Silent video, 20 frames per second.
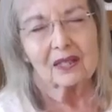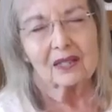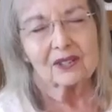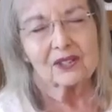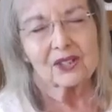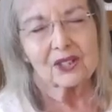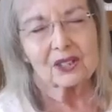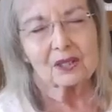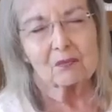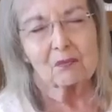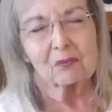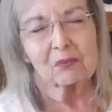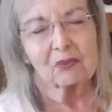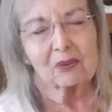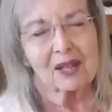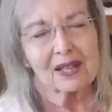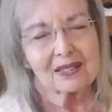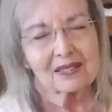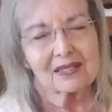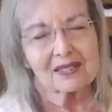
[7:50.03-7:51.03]
just
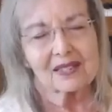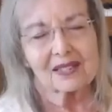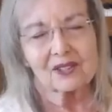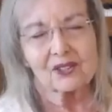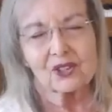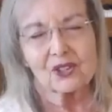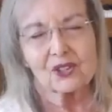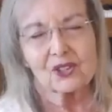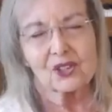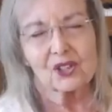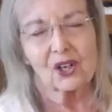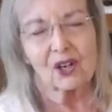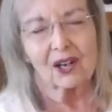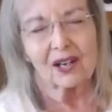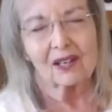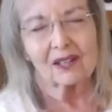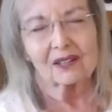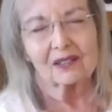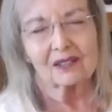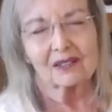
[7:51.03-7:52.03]
bless each
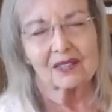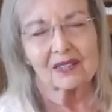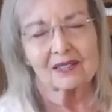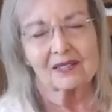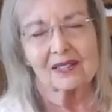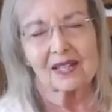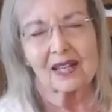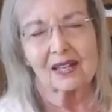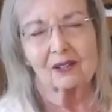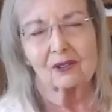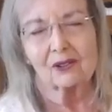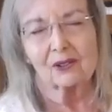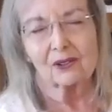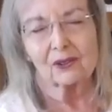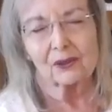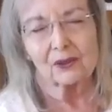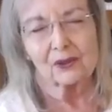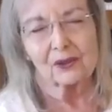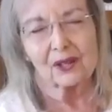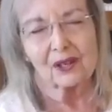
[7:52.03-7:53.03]
child as they
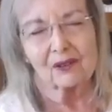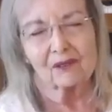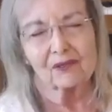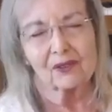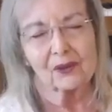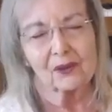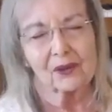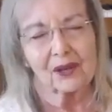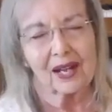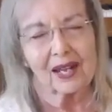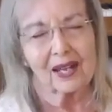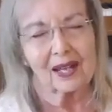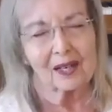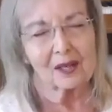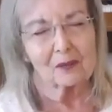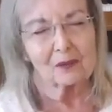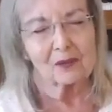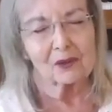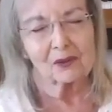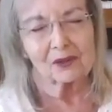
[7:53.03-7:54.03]
learn of your
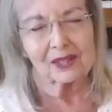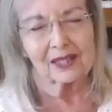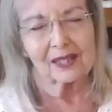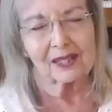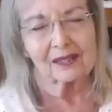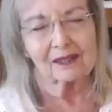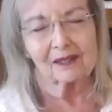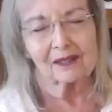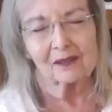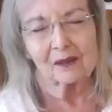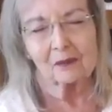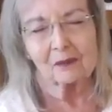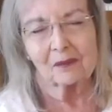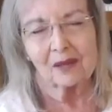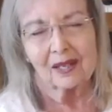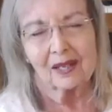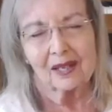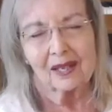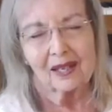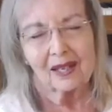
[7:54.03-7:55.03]
animal kingdom
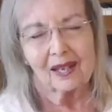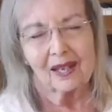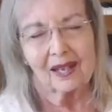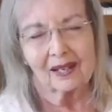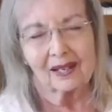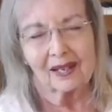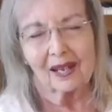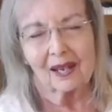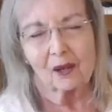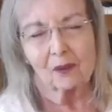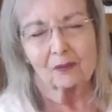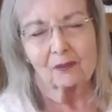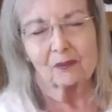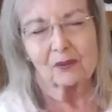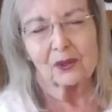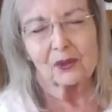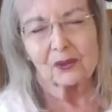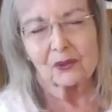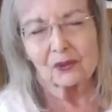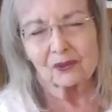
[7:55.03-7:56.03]
and how
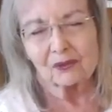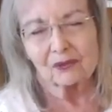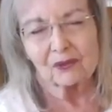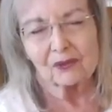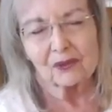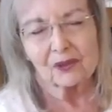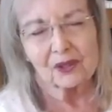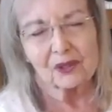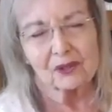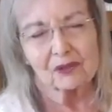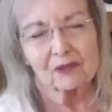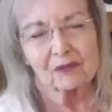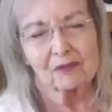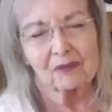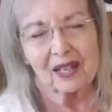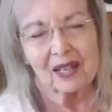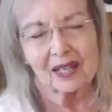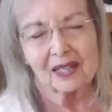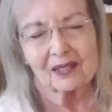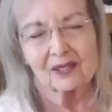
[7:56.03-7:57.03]
beautiful you've
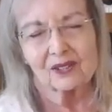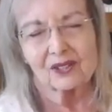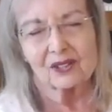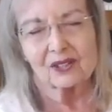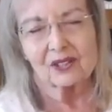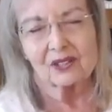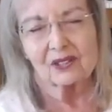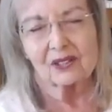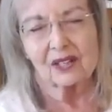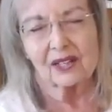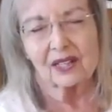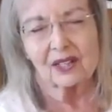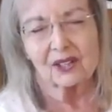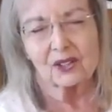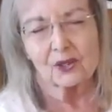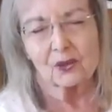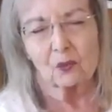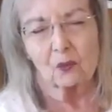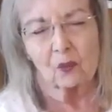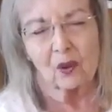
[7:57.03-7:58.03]
made
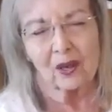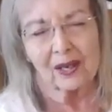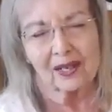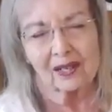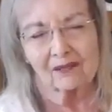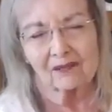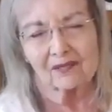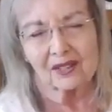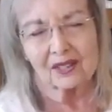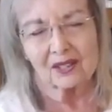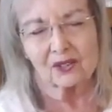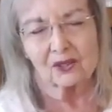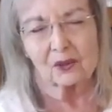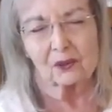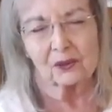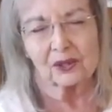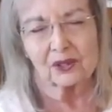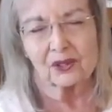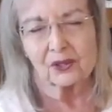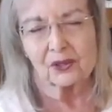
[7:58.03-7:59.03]
each one of these
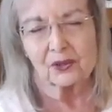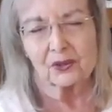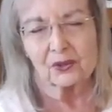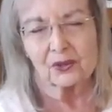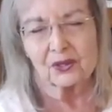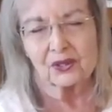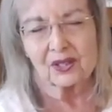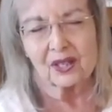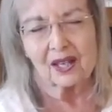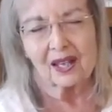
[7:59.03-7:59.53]
creatures.